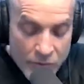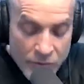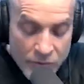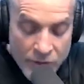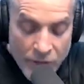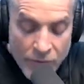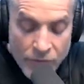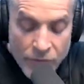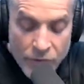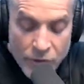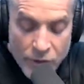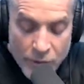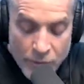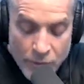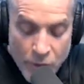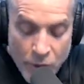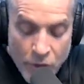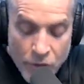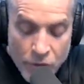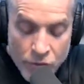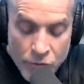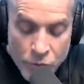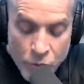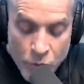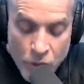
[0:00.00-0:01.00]
several
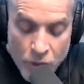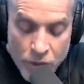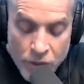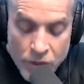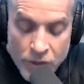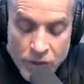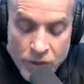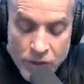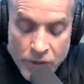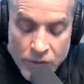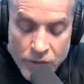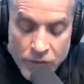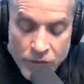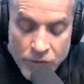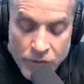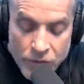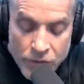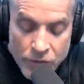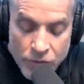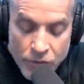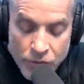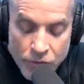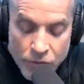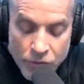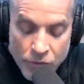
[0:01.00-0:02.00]
components. One is
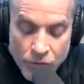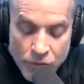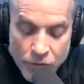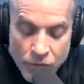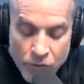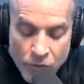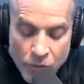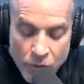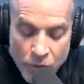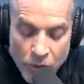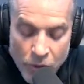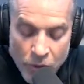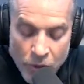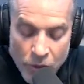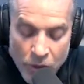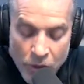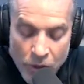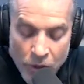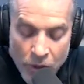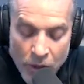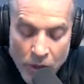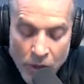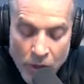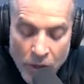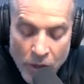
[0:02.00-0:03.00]
you were
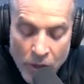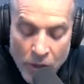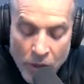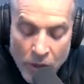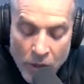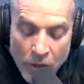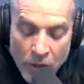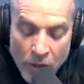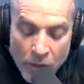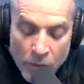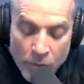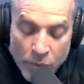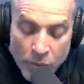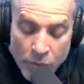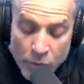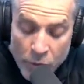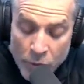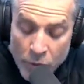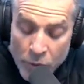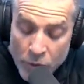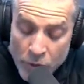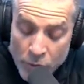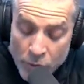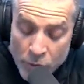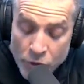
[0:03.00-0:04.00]

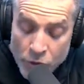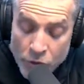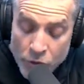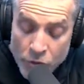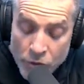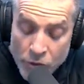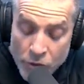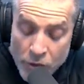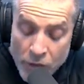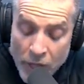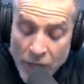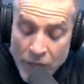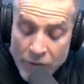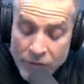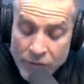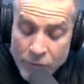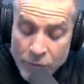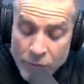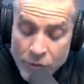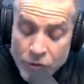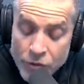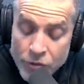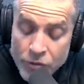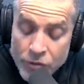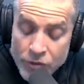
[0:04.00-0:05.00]
you would you class
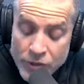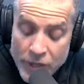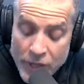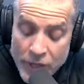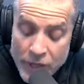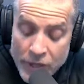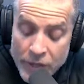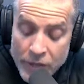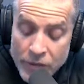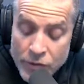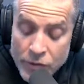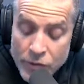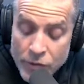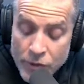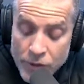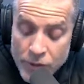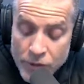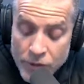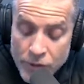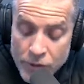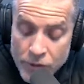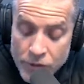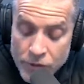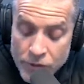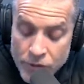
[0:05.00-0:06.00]
would you say that during
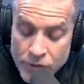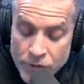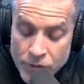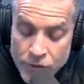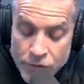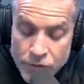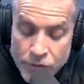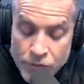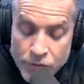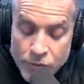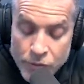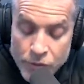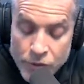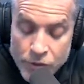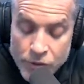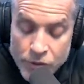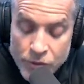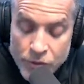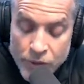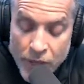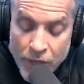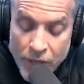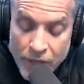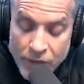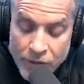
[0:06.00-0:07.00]
those years when
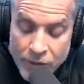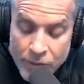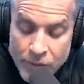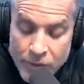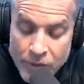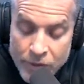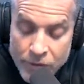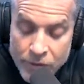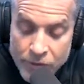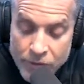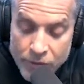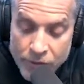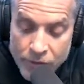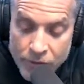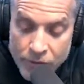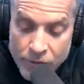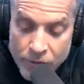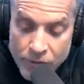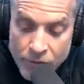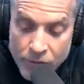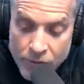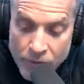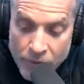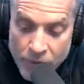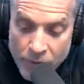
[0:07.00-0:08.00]
you had to be a
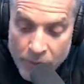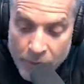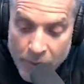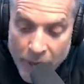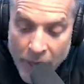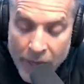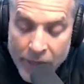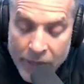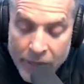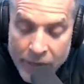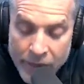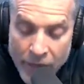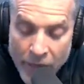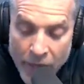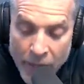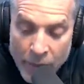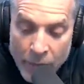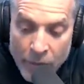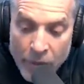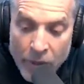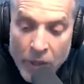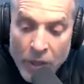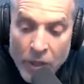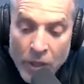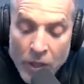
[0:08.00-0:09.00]
certain body
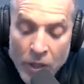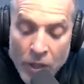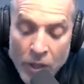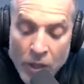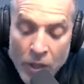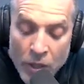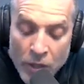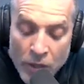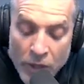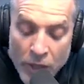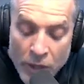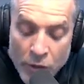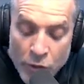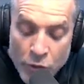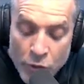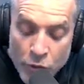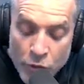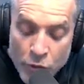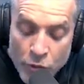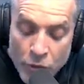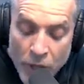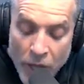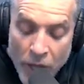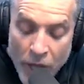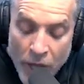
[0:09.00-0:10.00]
type that
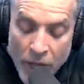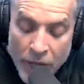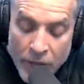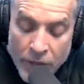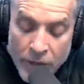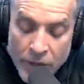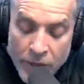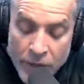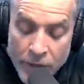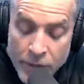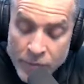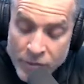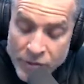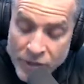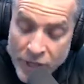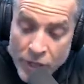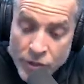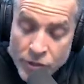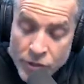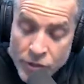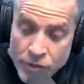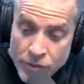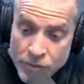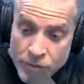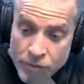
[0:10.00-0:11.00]
you had an obsession?